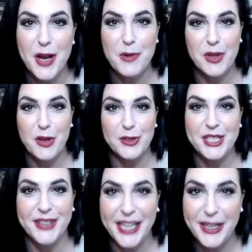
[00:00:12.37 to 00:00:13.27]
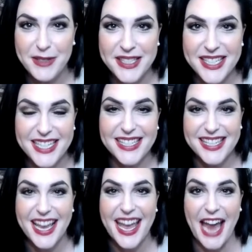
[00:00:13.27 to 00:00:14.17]
with your
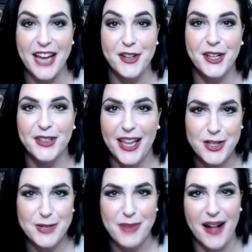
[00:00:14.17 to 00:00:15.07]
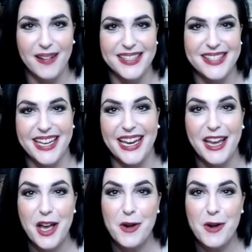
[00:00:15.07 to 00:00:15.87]
delinquencies and your collection policy.